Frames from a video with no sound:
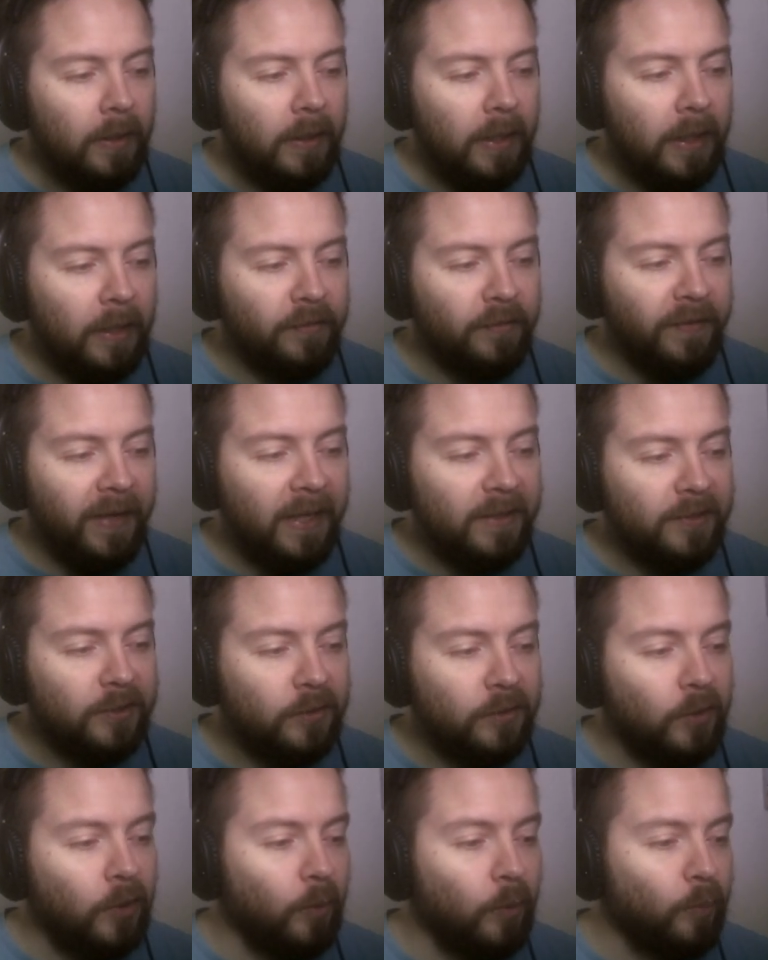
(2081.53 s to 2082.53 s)
advanced
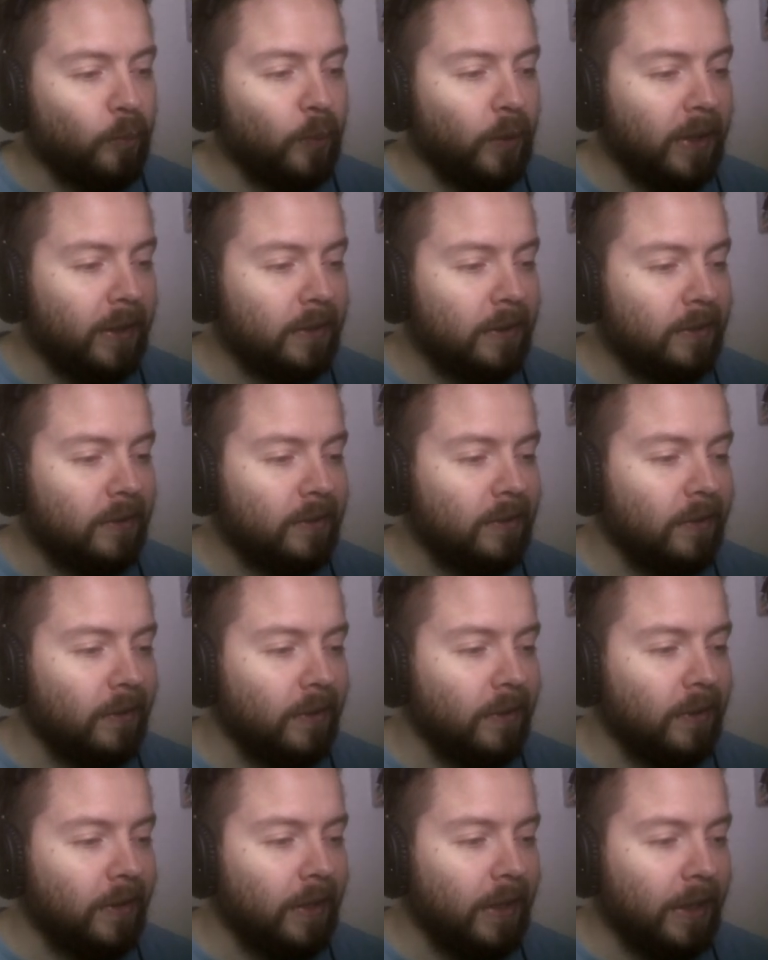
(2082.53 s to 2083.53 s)

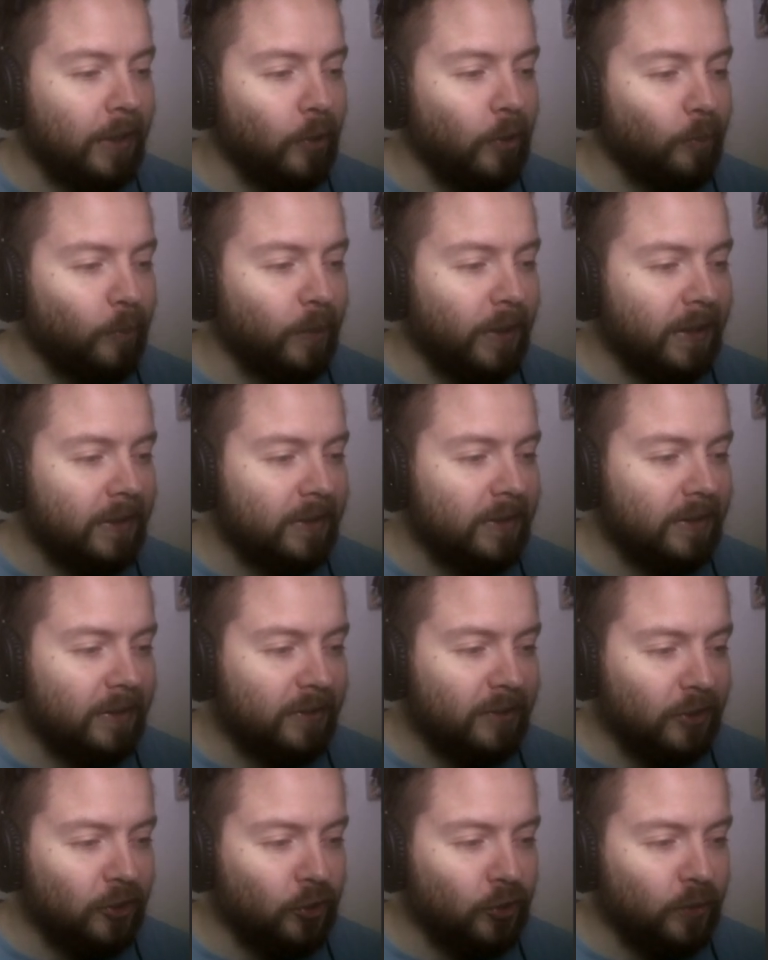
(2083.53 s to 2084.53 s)
complex
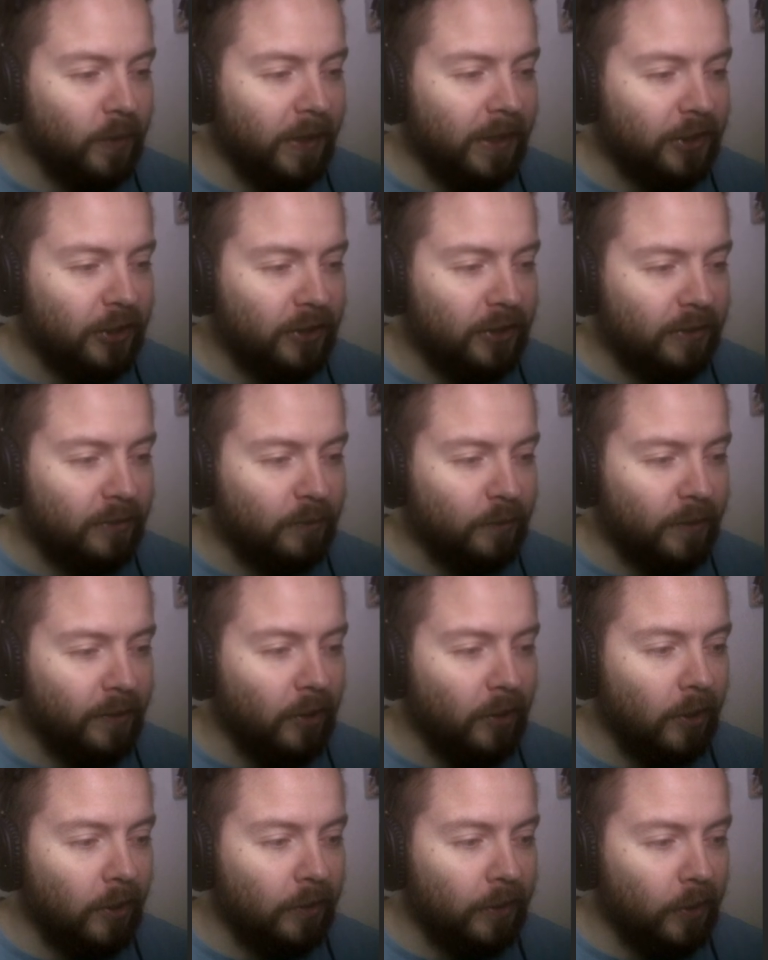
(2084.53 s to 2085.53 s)
situation with
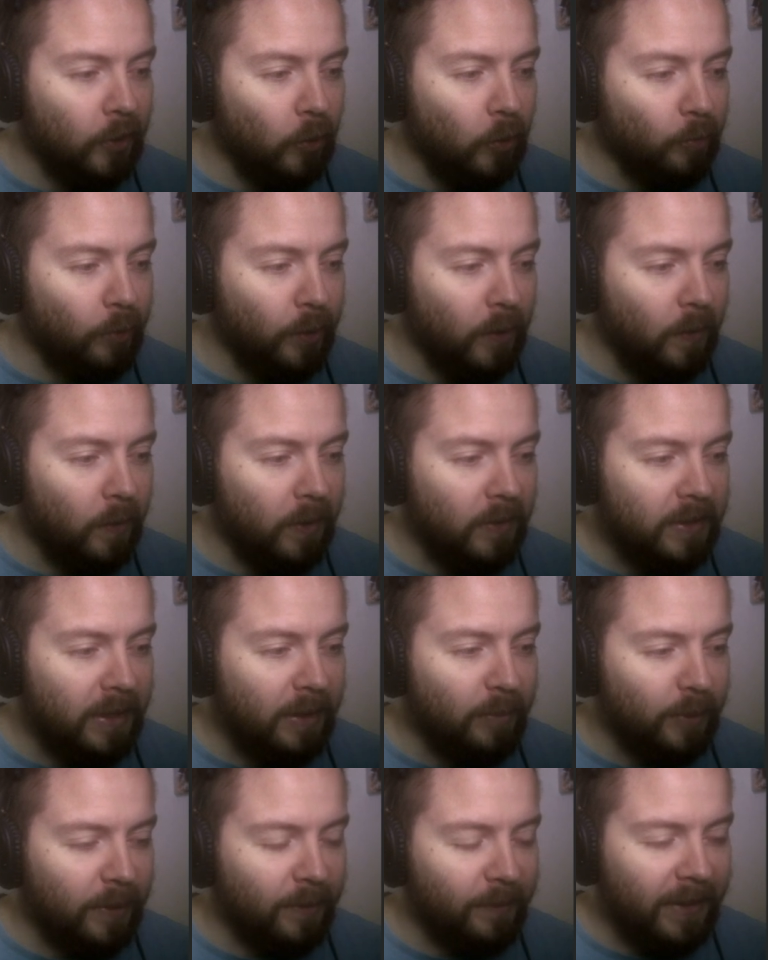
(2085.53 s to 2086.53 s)
all the components
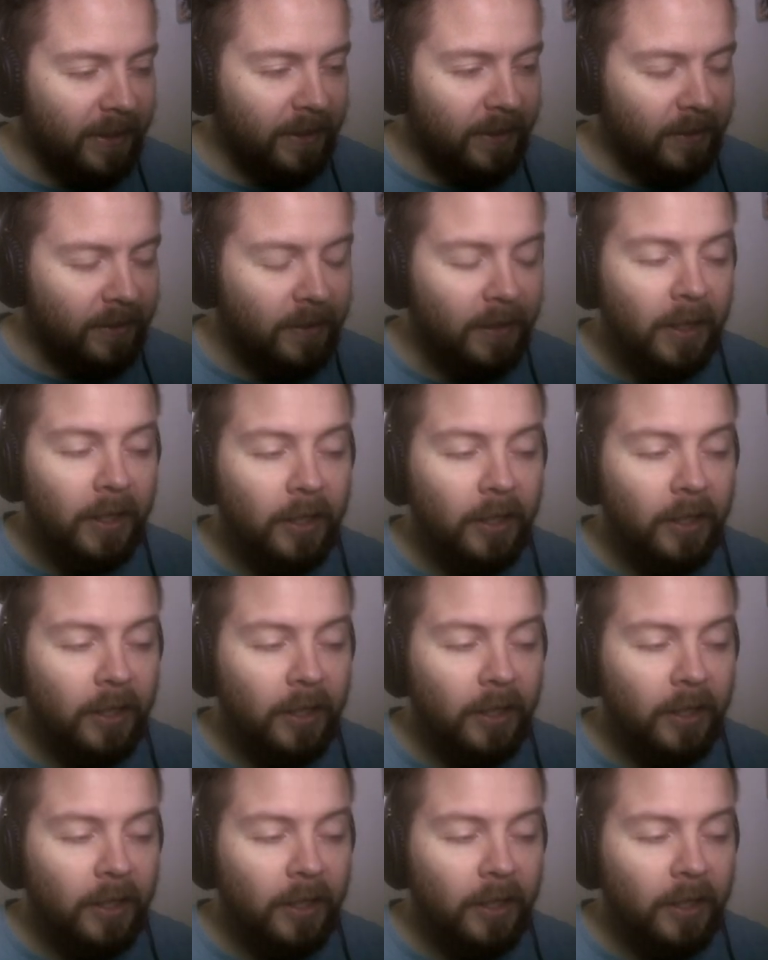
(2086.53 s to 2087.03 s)
implemented,